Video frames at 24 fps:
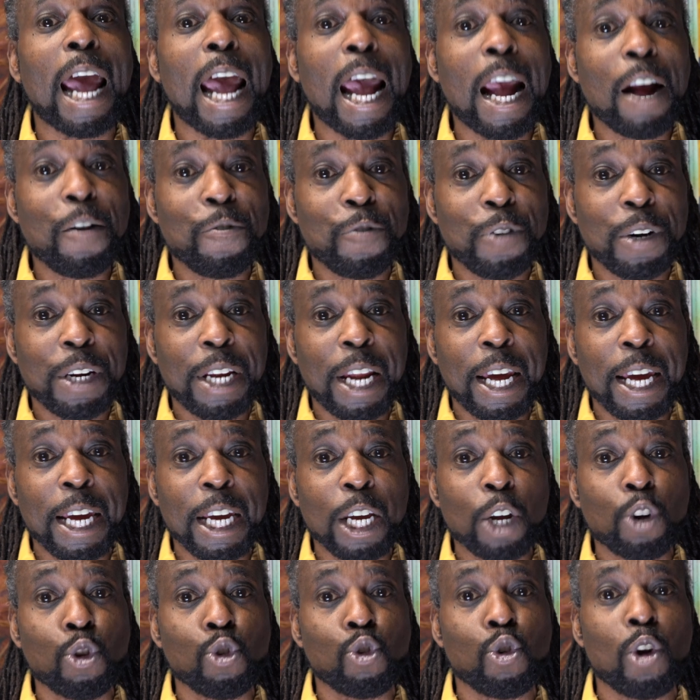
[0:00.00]
everyday
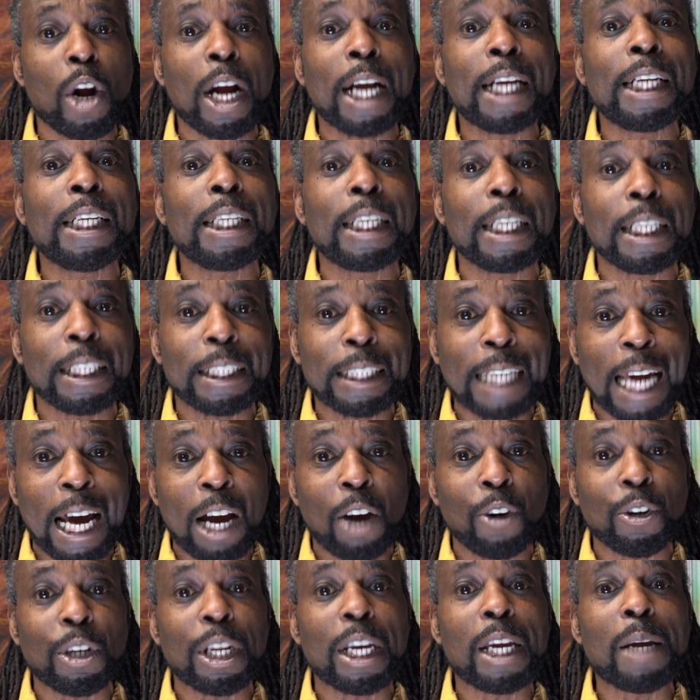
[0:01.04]
grinding down